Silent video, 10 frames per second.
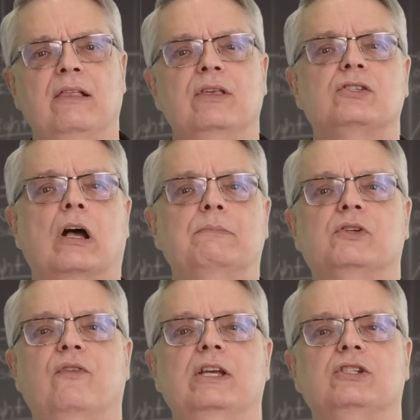This
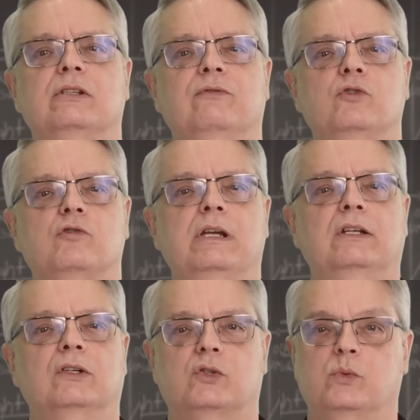observation of
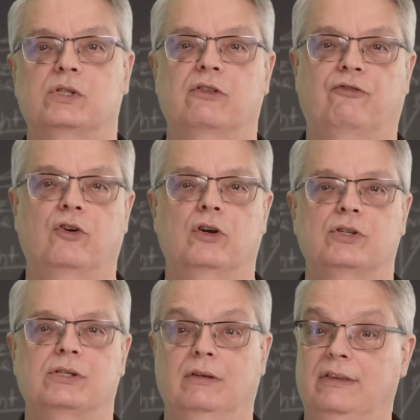neutrinos was the
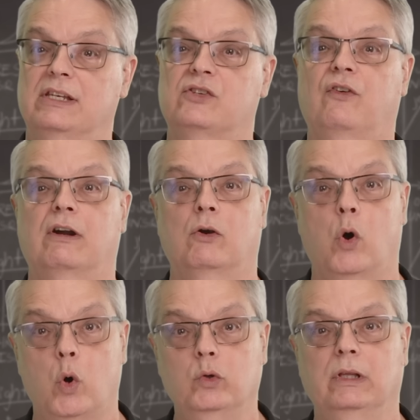first, and thus far
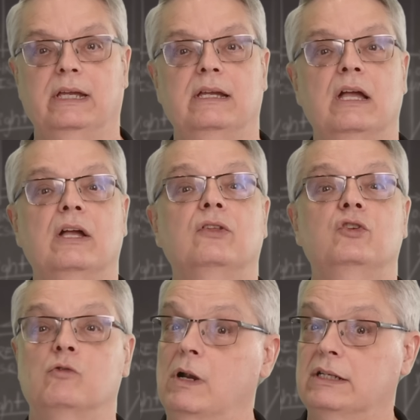only,
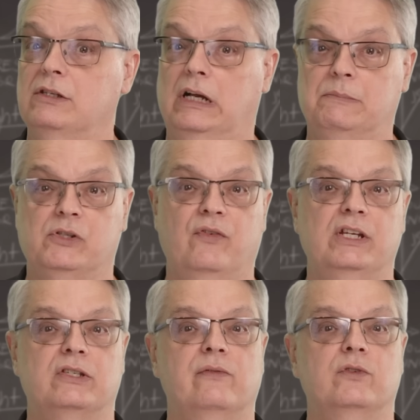direct
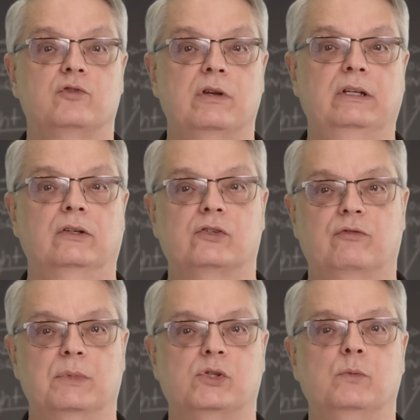observation of neutrinos
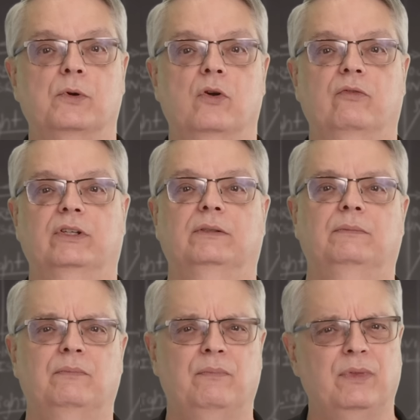from a supernova.
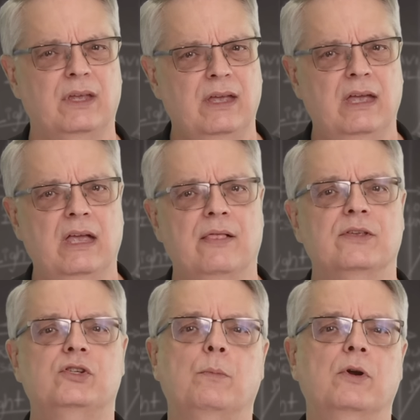
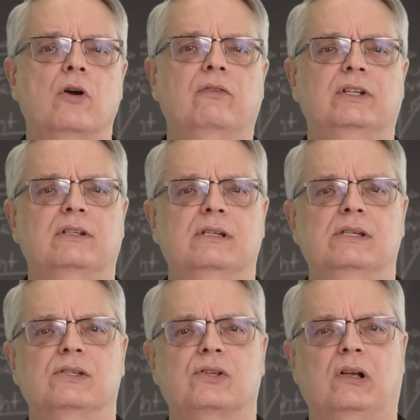The supernova
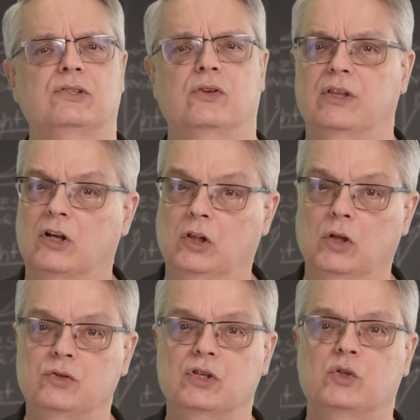is also the
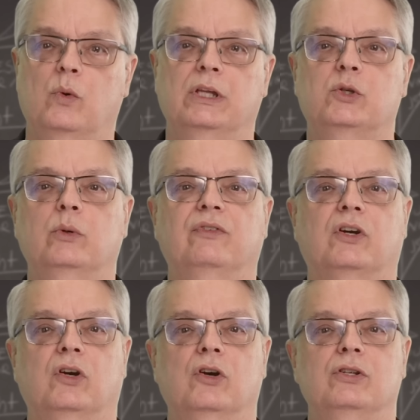closest one to have
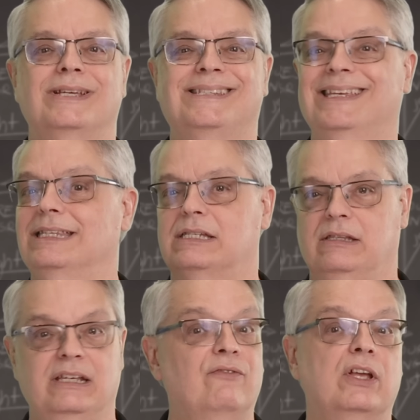occurred since
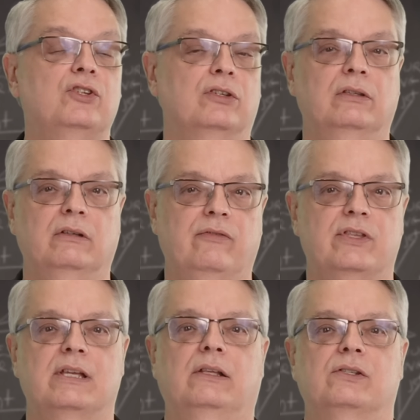the invention of
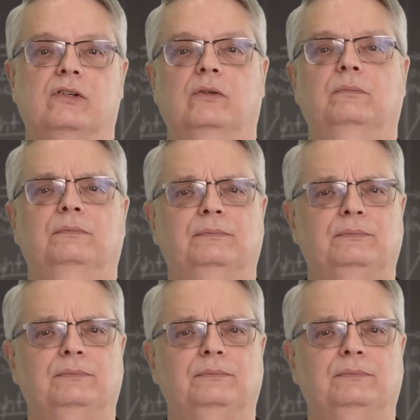the telescope.